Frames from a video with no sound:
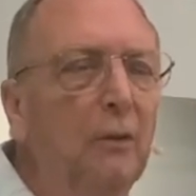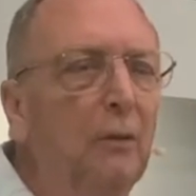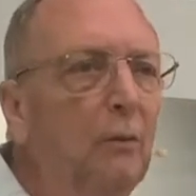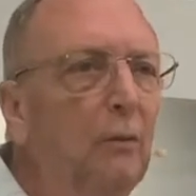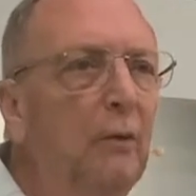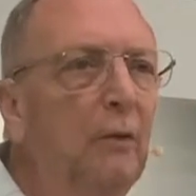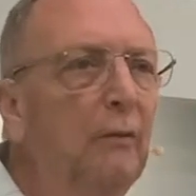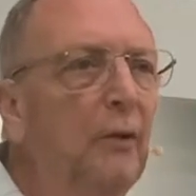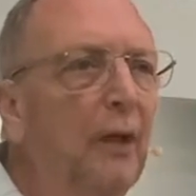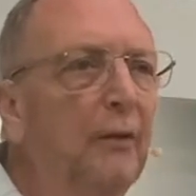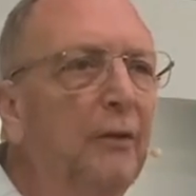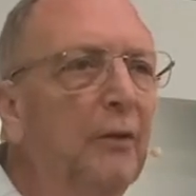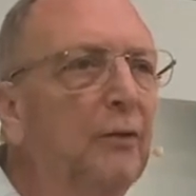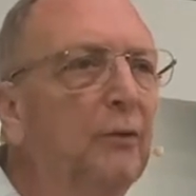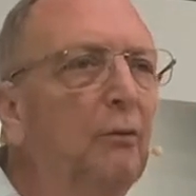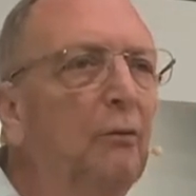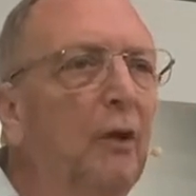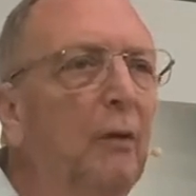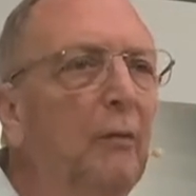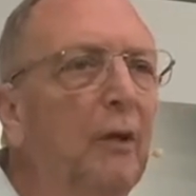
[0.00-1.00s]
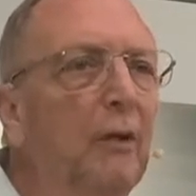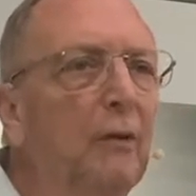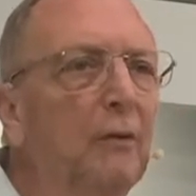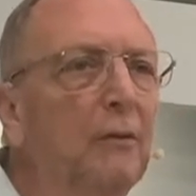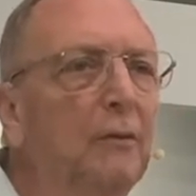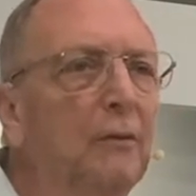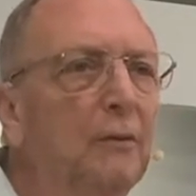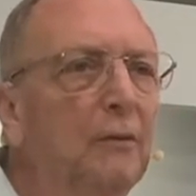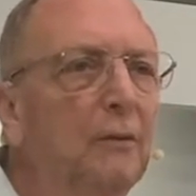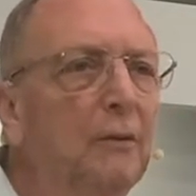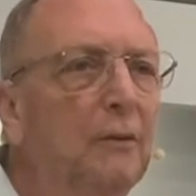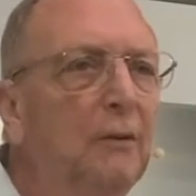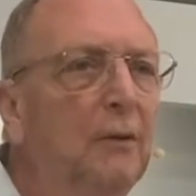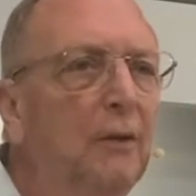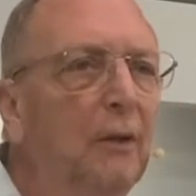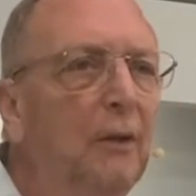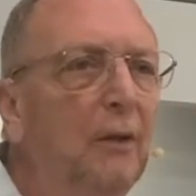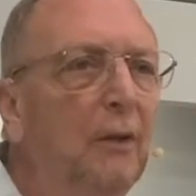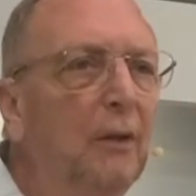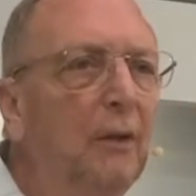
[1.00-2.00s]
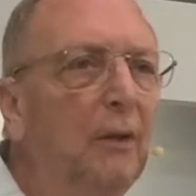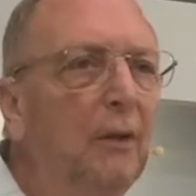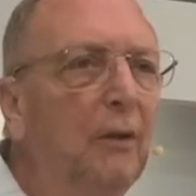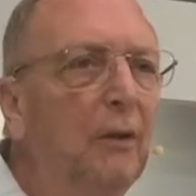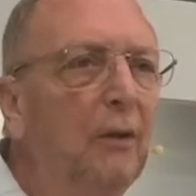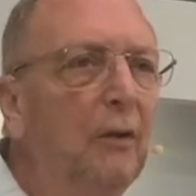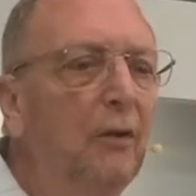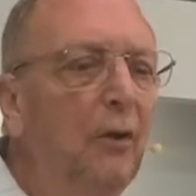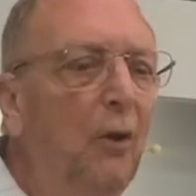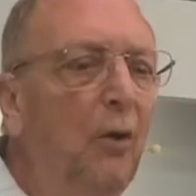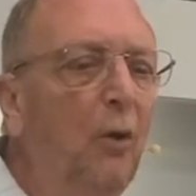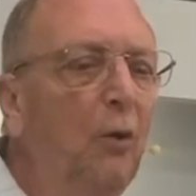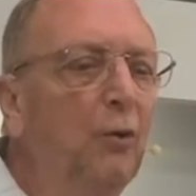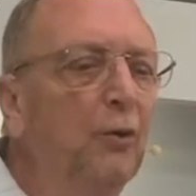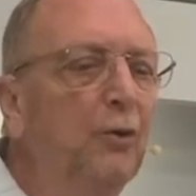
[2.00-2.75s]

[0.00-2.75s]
we've got this criminal. The whole